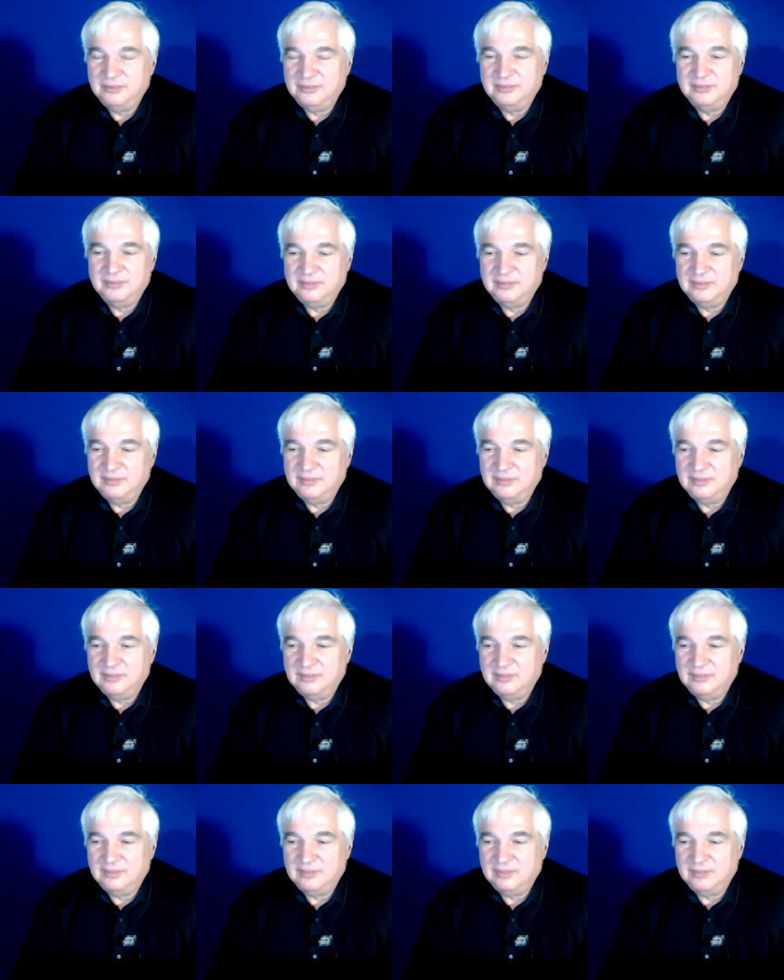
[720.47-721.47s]
good to see you
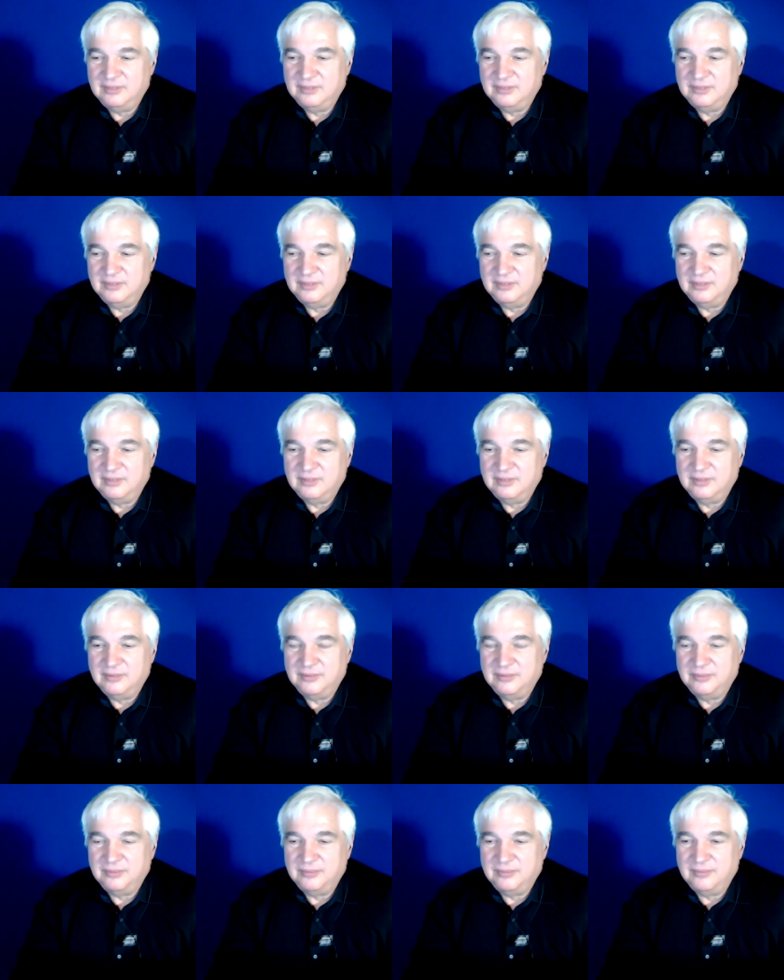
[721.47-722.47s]
here.
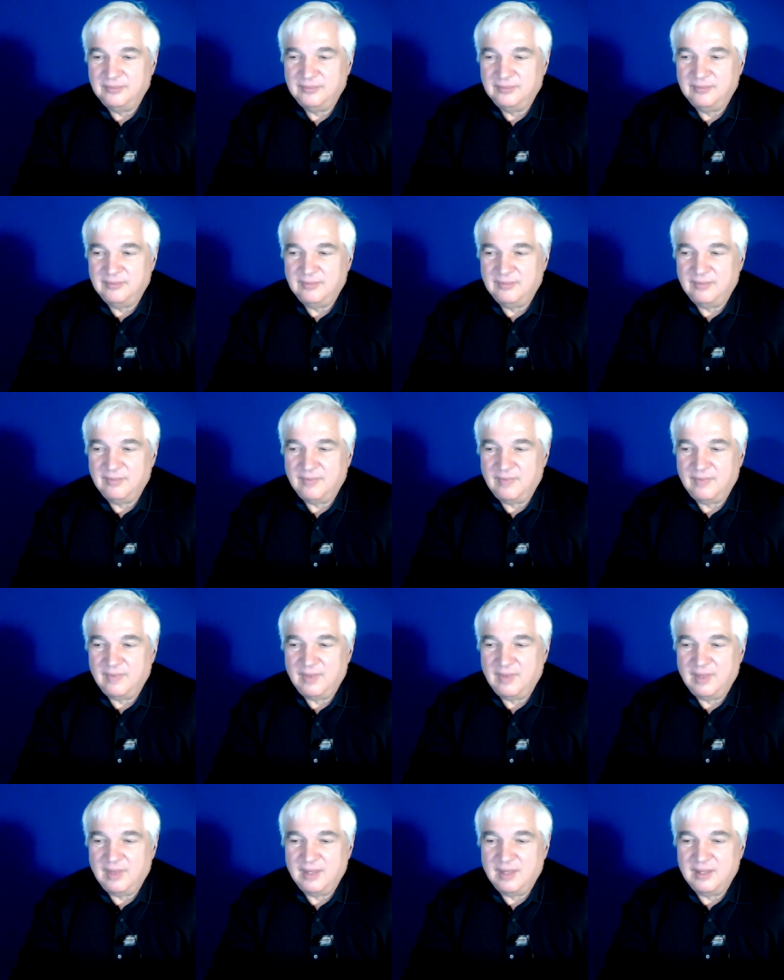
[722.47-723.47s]
All right,
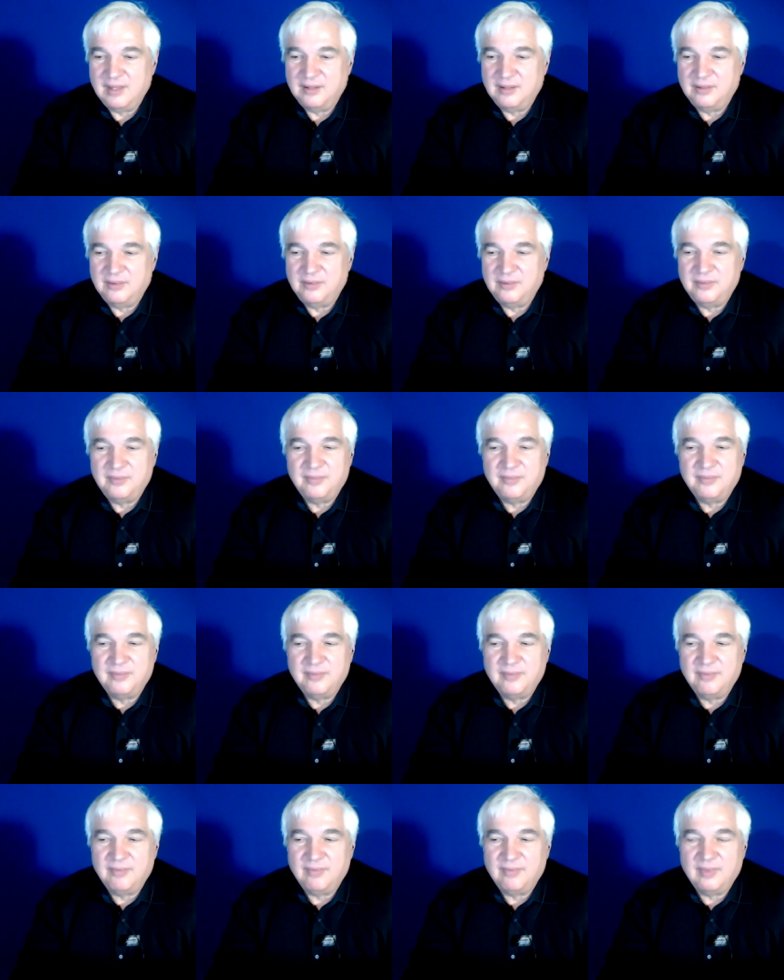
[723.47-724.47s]
continue on, Larry. Thank you.
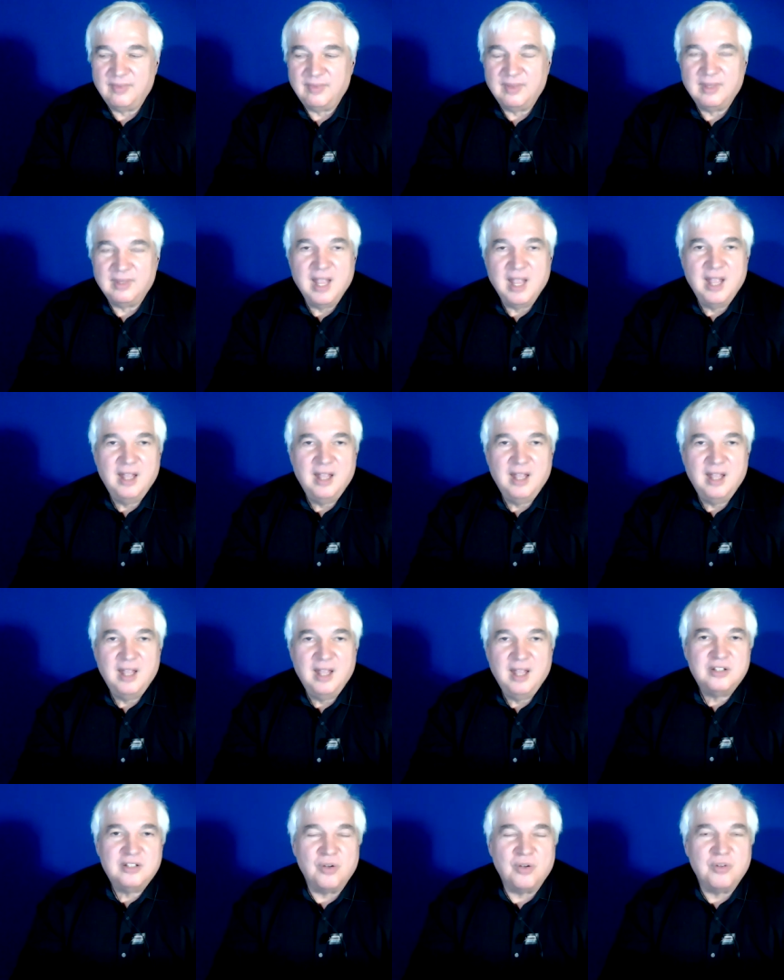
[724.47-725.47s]

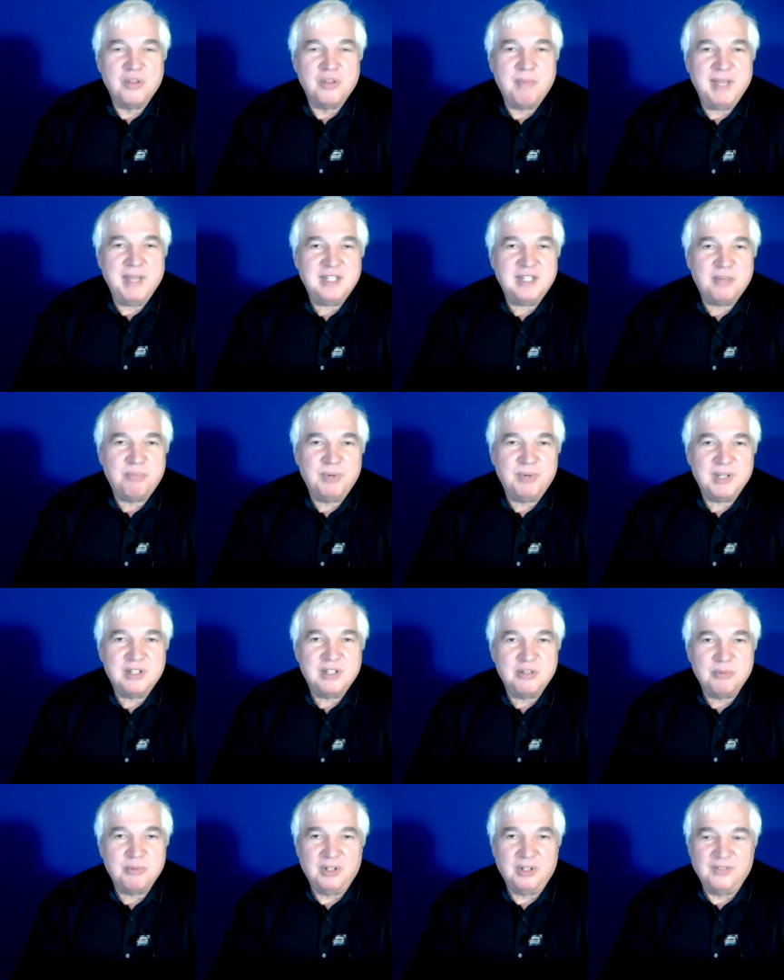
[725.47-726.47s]
So the basic
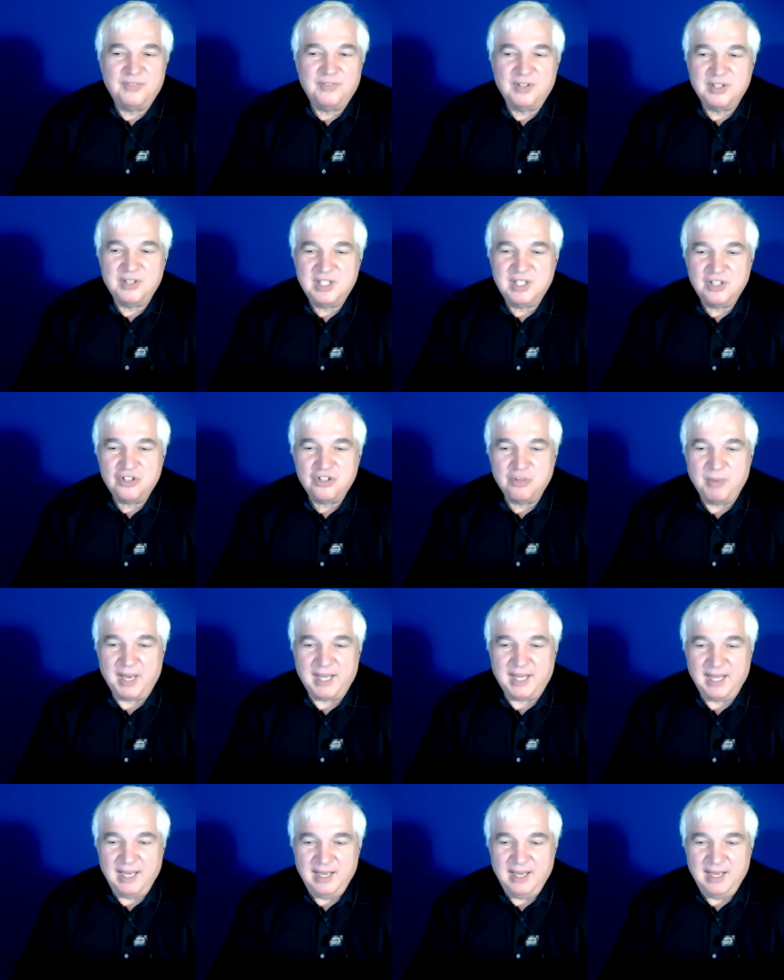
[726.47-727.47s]
principle of decision
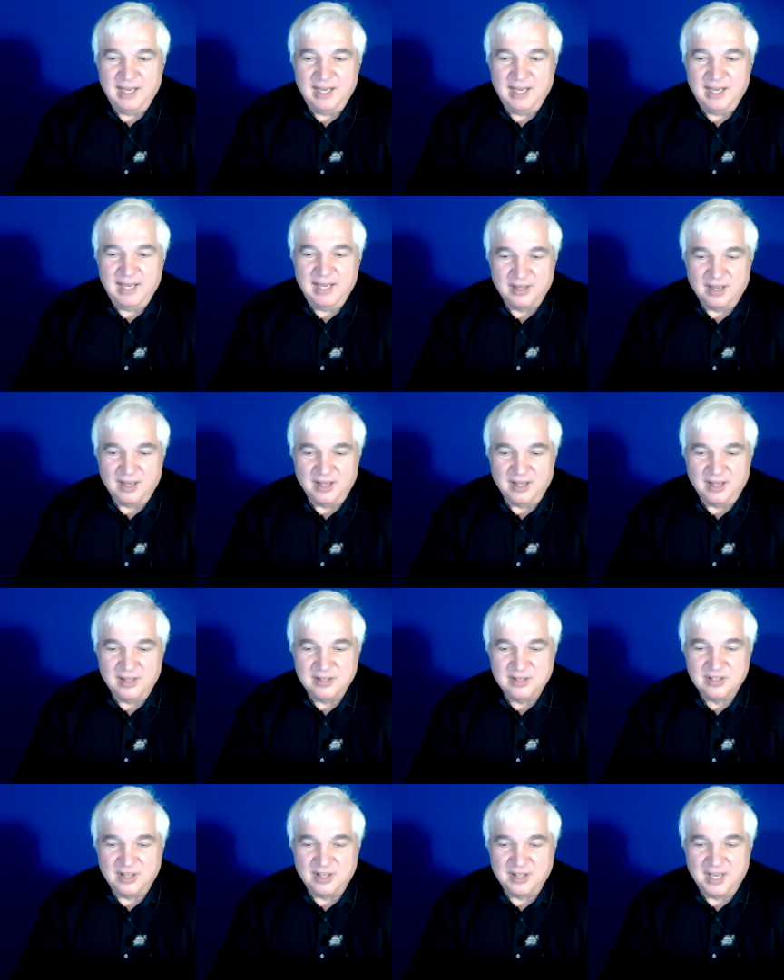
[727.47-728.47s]
making, and uh, this
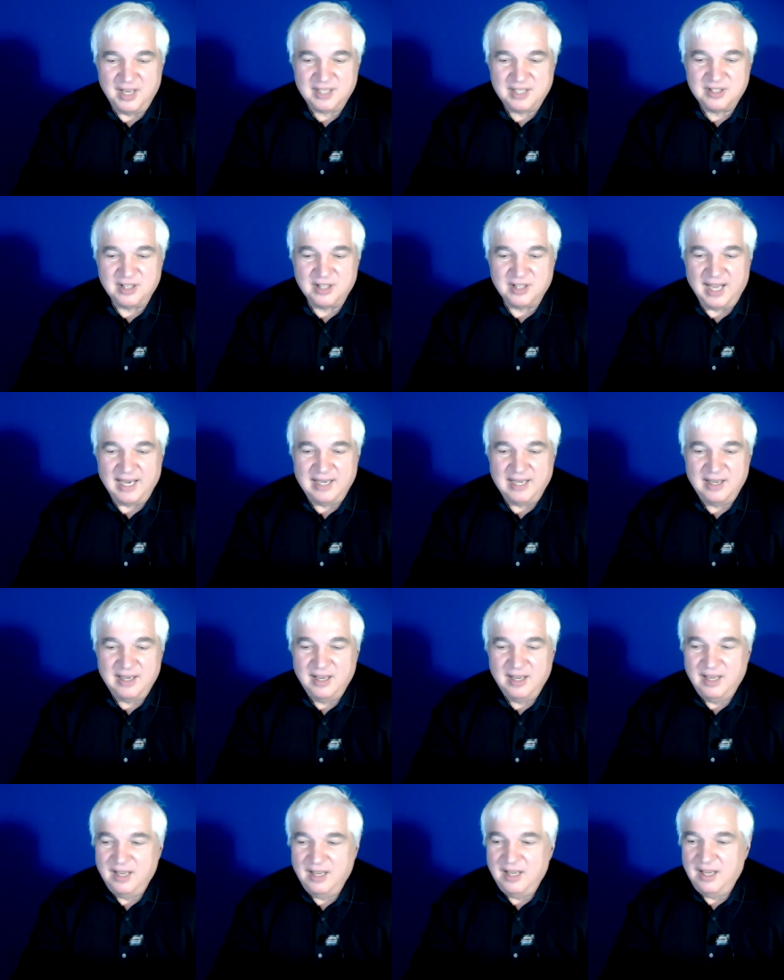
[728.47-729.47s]
is on the next slide,
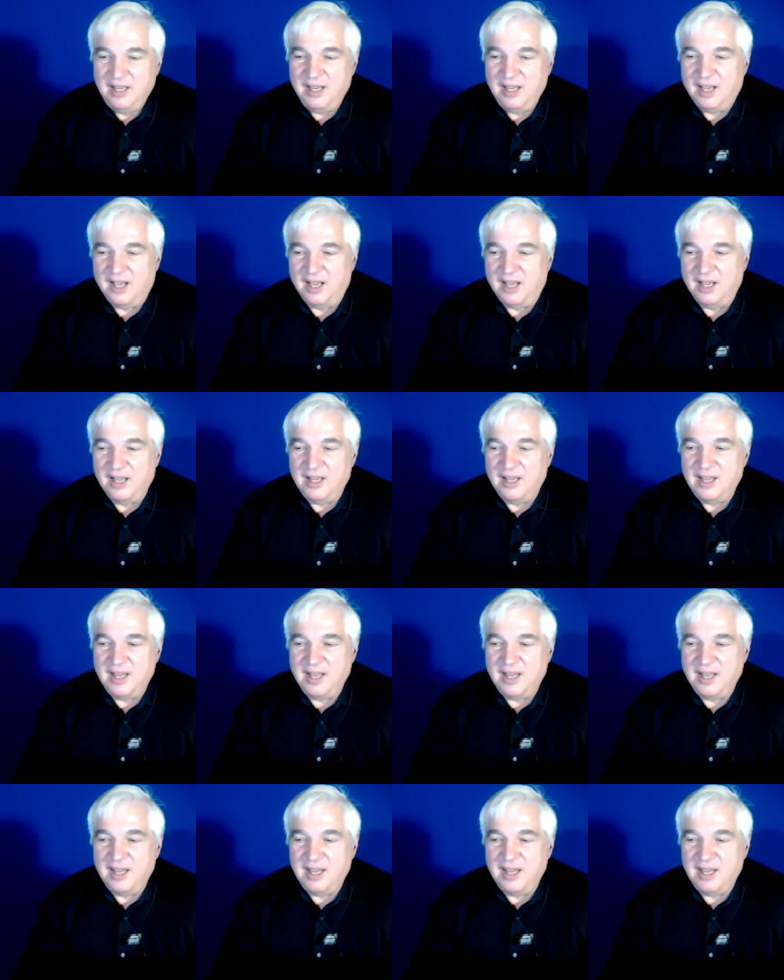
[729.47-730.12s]
uh,